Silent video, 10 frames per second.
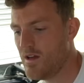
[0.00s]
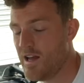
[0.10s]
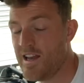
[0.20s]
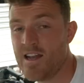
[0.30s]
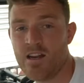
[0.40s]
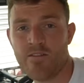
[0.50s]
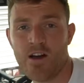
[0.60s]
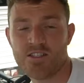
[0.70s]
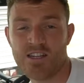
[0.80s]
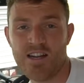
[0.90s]
and any
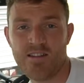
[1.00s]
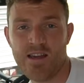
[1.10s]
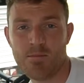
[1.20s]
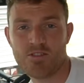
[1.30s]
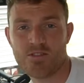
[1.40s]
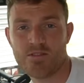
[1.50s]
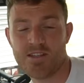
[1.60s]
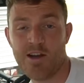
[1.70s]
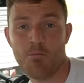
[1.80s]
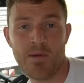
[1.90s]
advice and any tips to
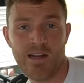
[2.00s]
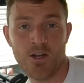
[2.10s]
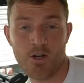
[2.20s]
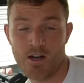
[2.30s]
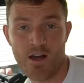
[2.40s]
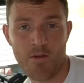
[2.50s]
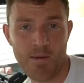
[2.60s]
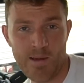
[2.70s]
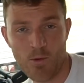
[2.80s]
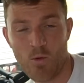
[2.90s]
help me learn and other
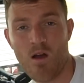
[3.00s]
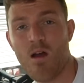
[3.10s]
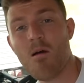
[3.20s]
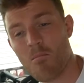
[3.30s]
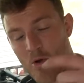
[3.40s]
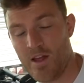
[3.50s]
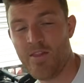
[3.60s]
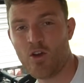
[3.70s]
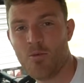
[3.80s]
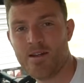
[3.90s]
people, put it in
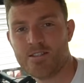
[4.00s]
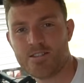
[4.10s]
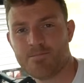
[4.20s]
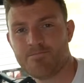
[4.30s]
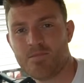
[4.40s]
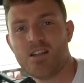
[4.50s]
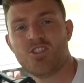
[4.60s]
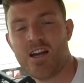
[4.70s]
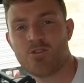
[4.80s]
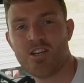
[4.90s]
the comments.
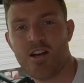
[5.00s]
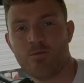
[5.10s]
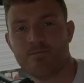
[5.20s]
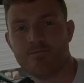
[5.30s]
Ciao, ciao.